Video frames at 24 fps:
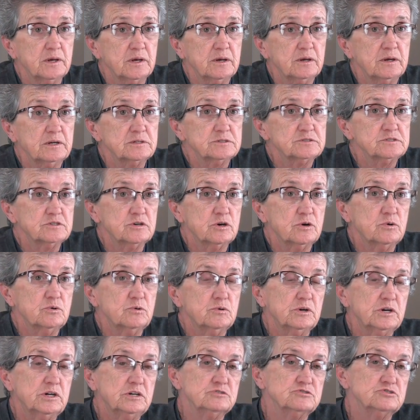So
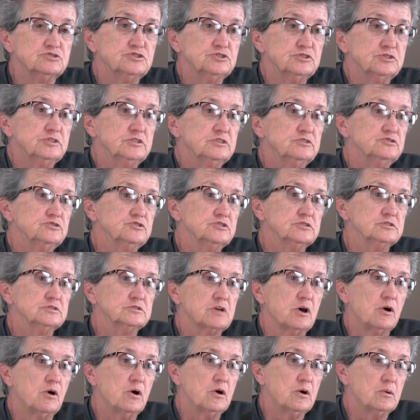it shouldn't have just
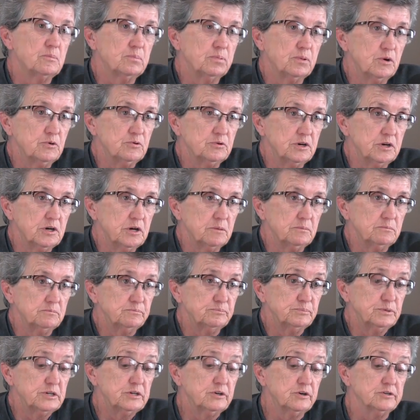all blowed up
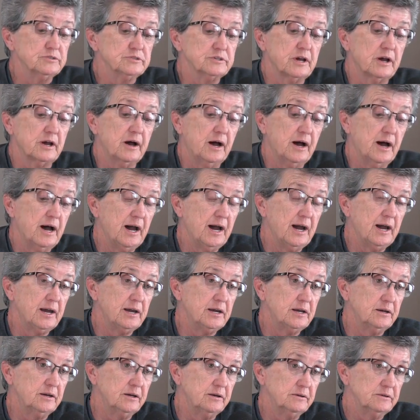because I
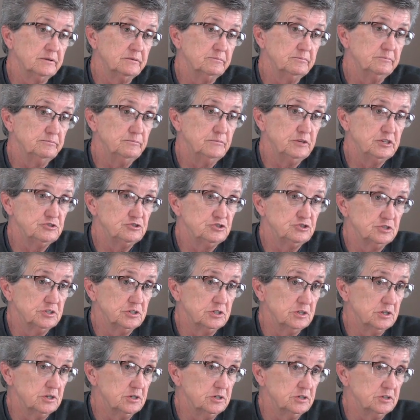mentioned it
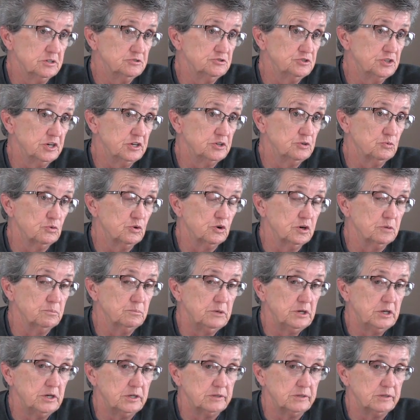in the January meeting,